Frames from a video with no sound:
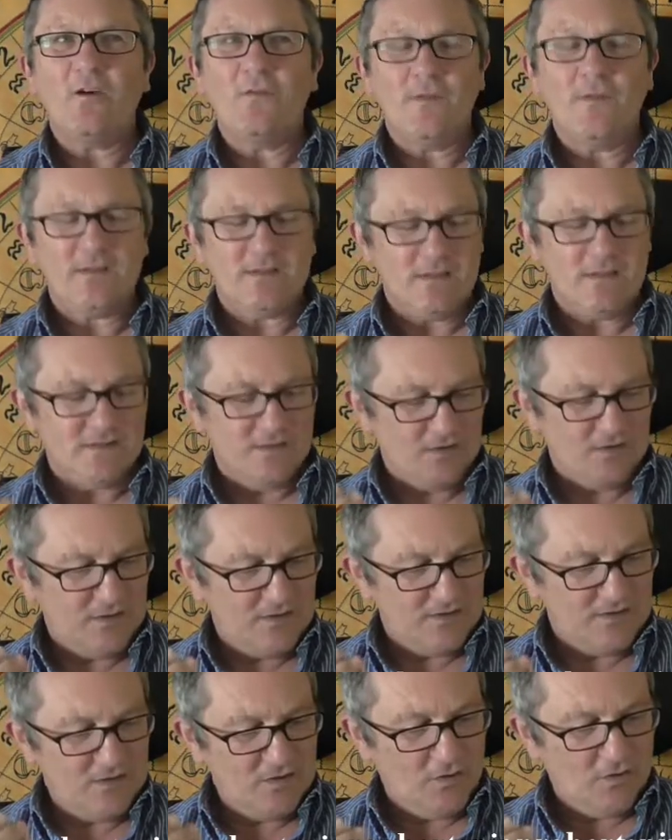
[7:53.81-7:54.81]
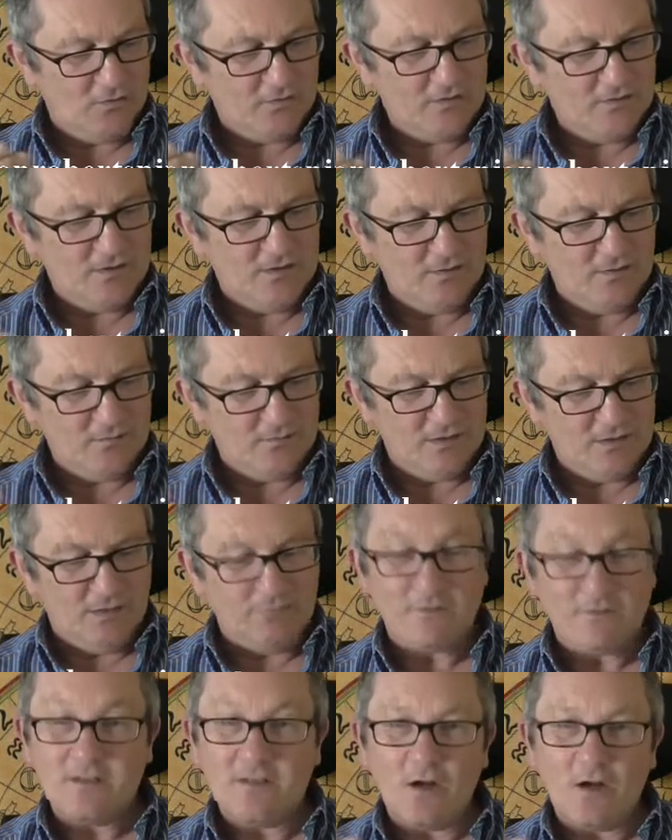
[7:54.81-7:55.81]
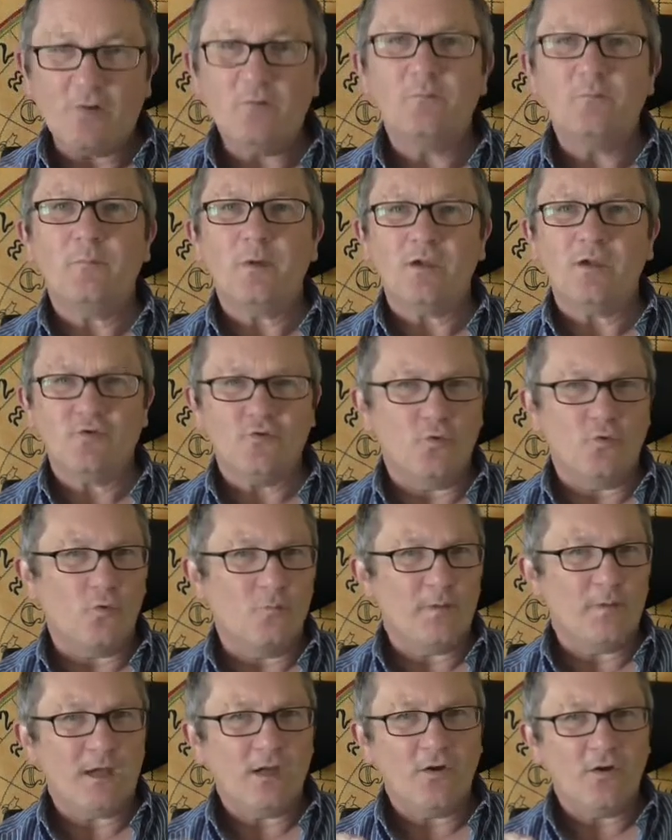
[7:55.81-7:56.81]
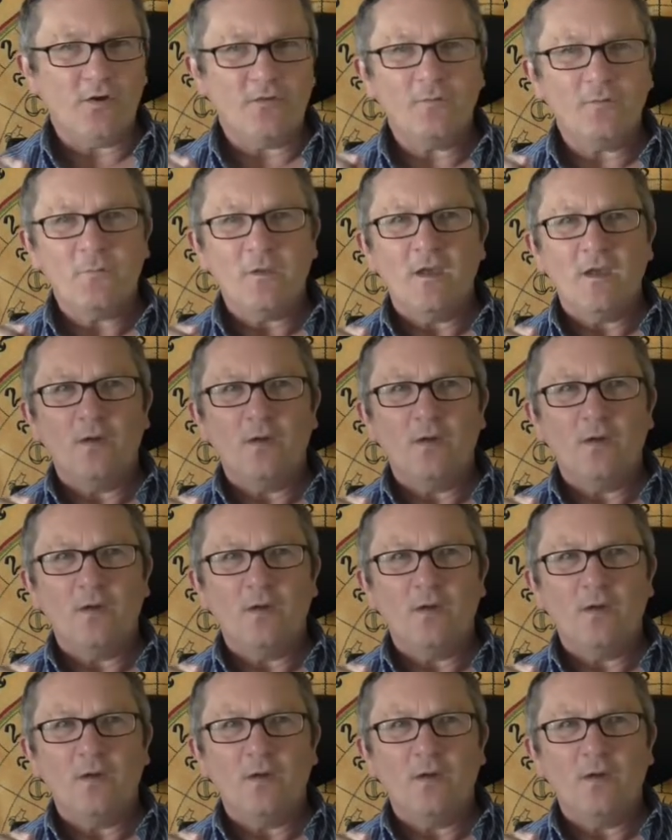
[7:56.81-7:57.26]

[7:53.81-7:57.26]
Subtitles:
on this is that don't be drawn, because